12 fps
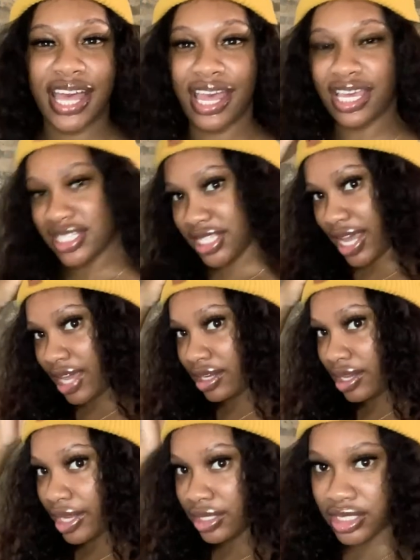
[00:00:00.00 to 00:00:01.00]
hat is kind
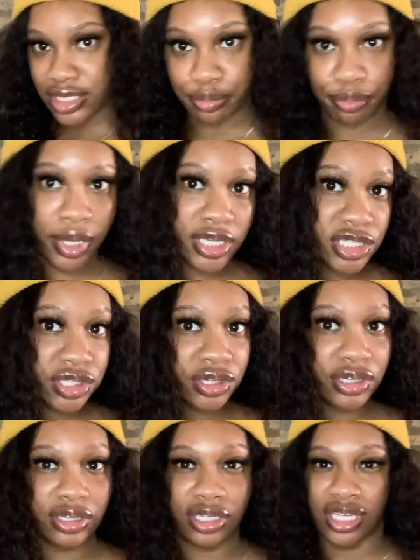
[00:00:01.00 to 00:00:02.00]
of like this
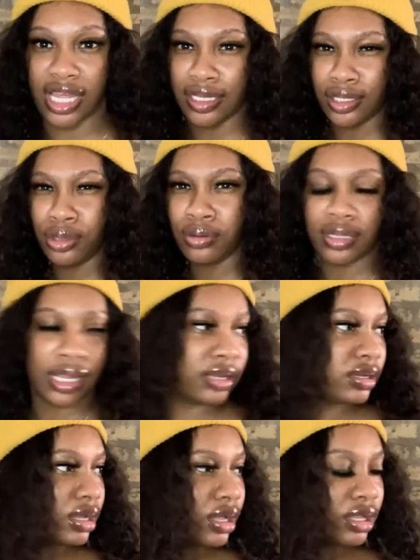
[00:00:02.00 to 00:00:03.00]
mustard yellow kind of